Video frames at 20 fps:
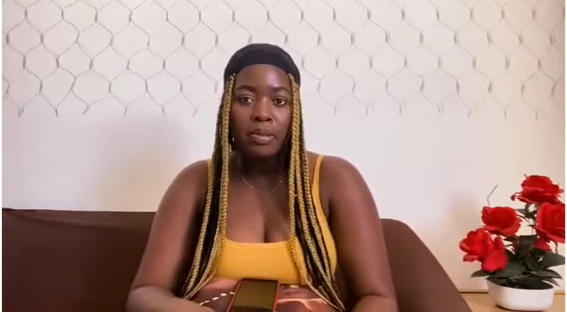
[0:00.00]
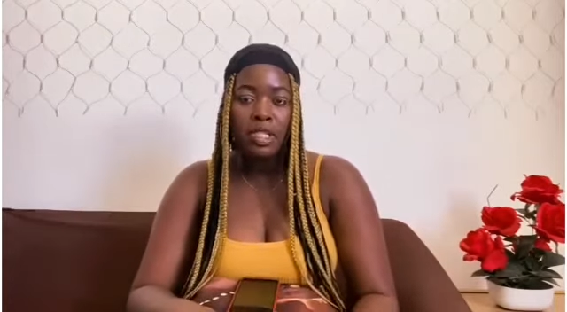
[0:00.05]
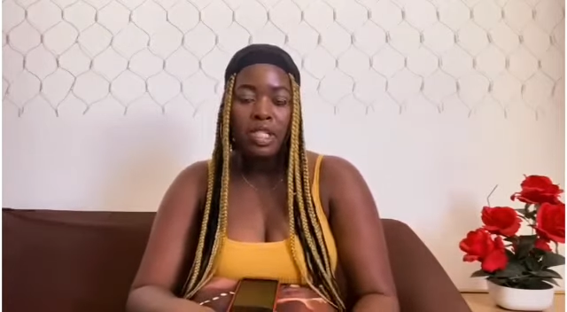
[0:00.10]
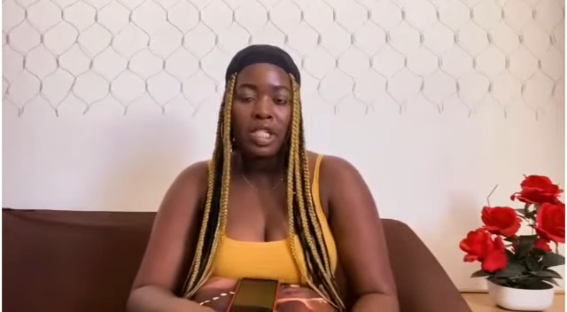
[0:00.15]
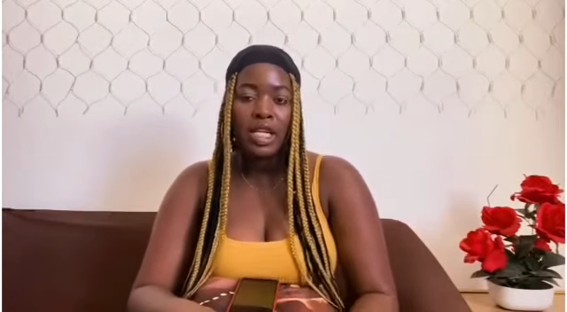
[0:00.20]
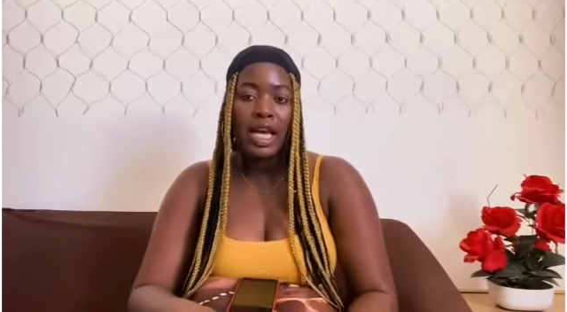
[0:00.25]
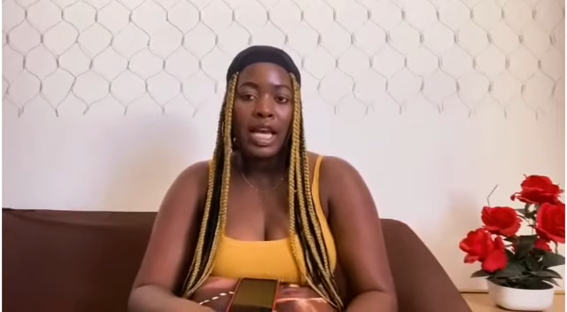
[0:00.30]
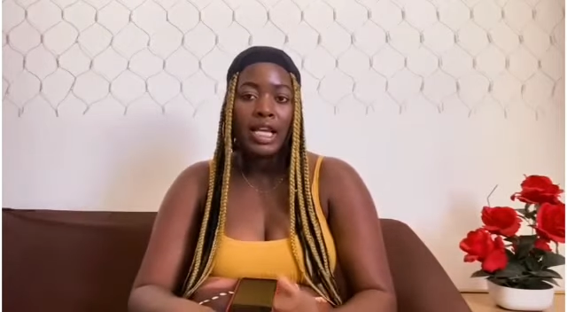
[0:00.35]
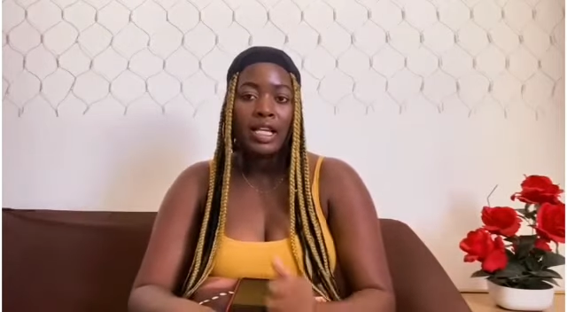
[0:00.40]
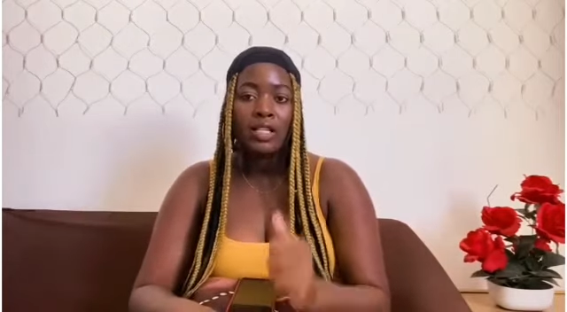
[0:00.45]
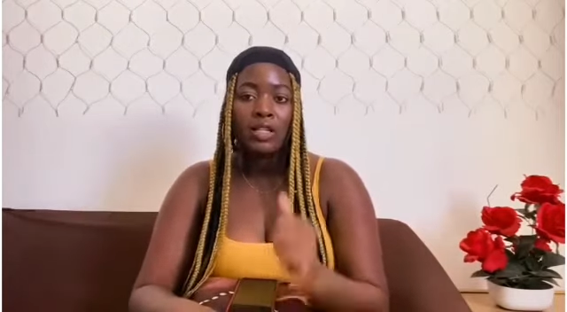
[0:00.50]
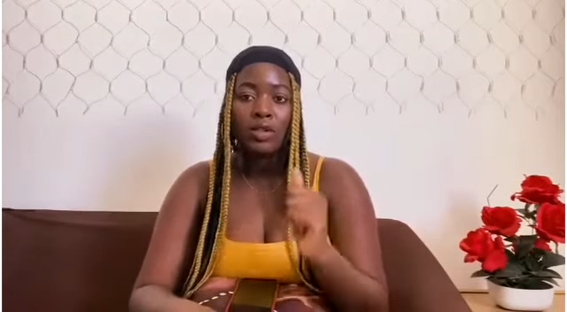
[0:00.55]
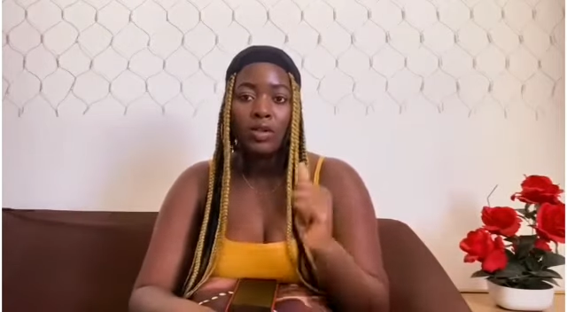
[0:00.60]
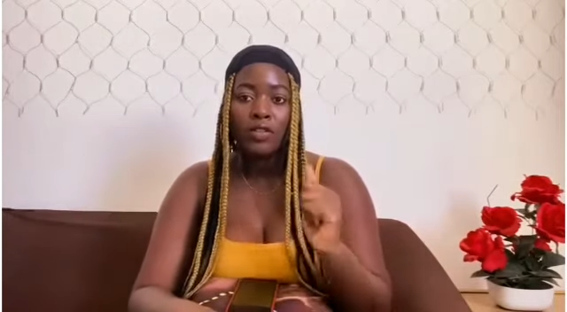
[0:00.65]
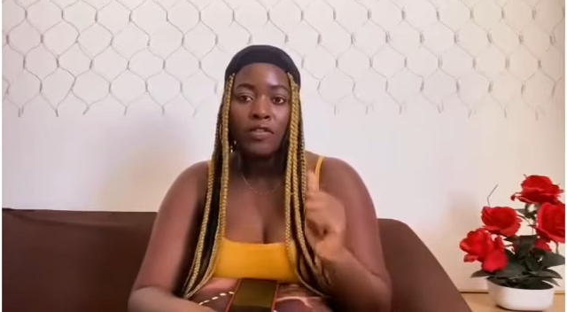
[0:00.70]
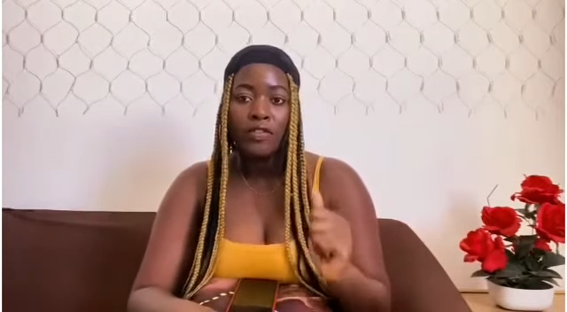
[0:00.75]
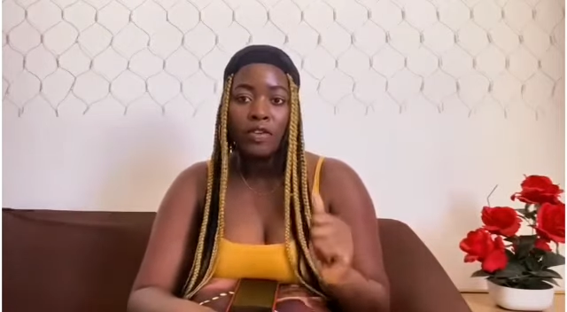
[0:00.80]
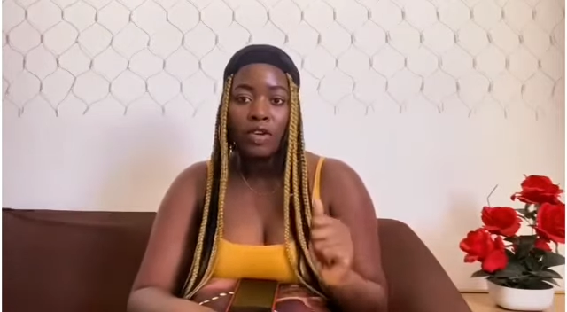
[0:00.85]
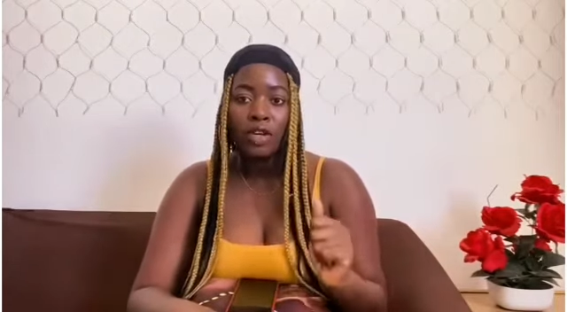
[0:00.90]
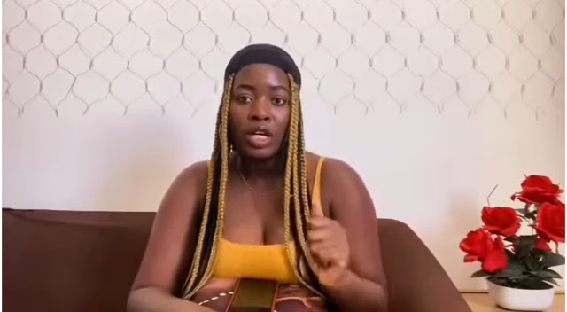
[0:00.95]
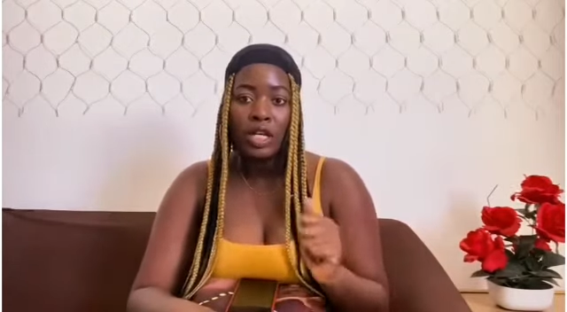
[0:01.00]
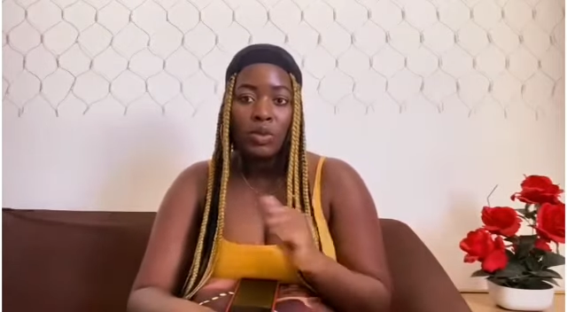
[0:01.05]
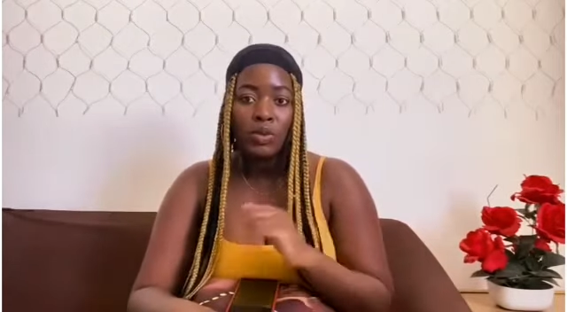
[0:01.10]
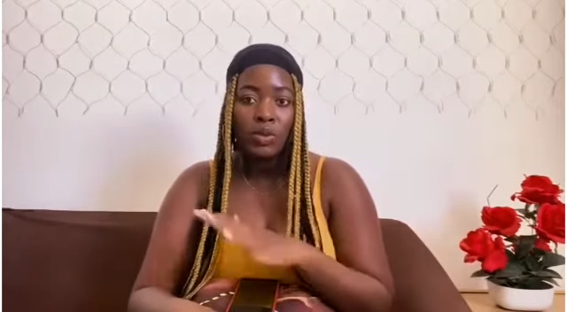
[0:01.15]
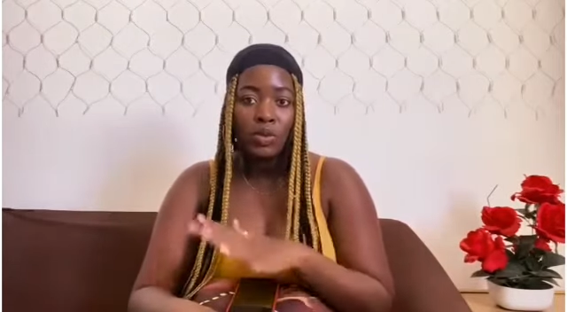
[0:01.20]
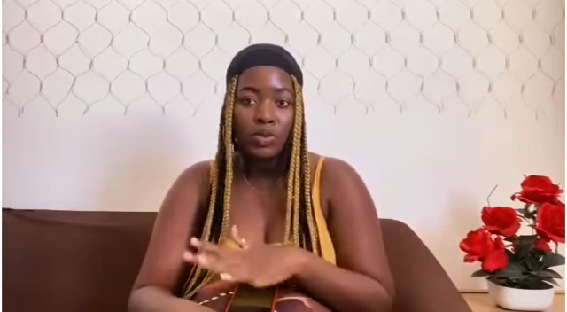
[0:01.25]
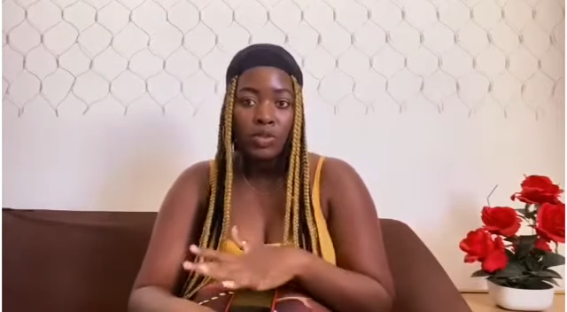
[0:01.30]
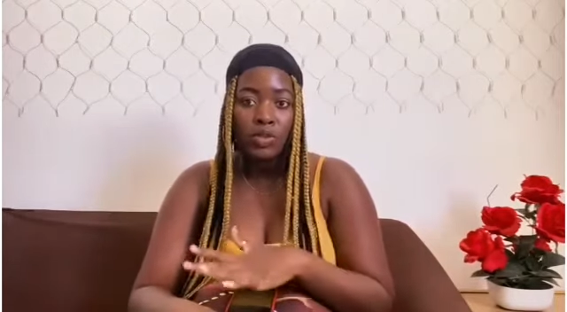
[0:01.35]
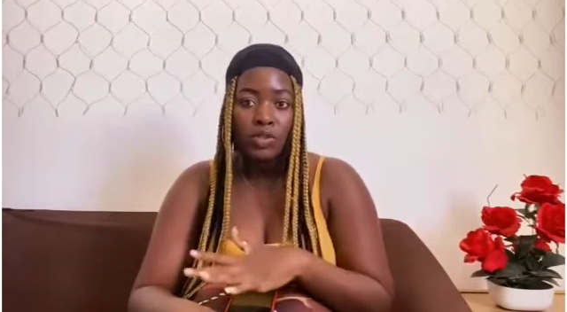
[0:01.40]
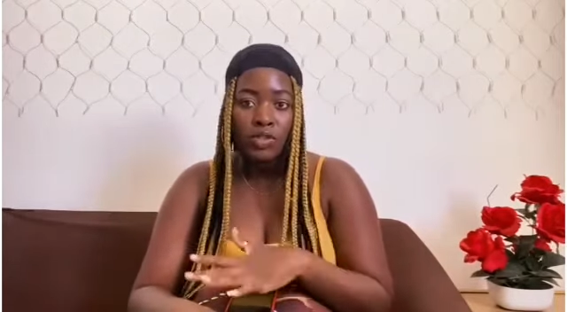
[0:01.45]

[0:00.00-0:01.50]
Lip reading: Please guys, don't forget to